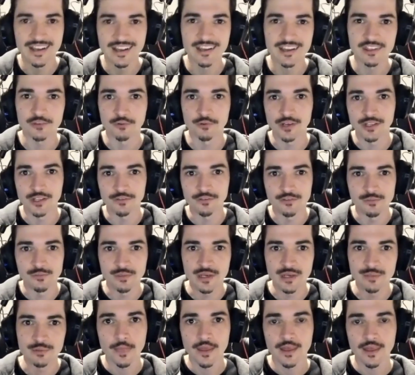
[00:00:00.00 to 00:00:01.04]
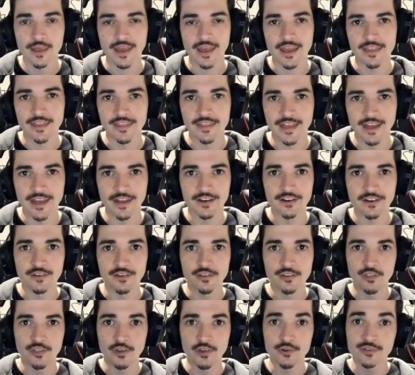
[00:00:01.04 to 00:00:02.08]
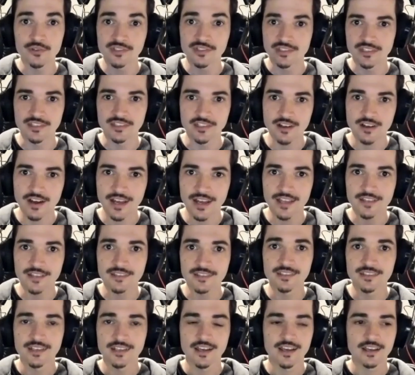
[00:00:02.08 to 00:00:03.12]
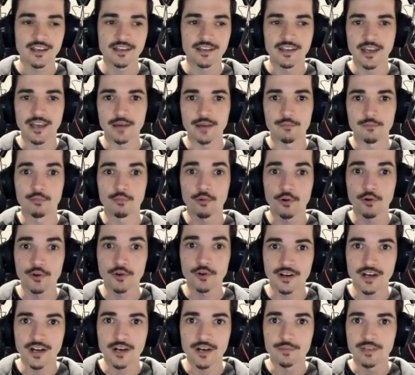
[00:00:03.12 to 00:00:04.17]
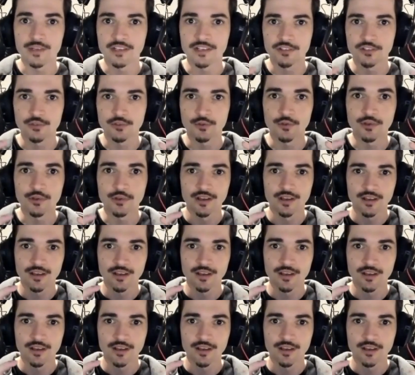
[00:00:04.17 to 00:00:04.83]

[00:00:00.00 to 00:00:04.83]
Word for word: the relevant people and then those designs get broken up into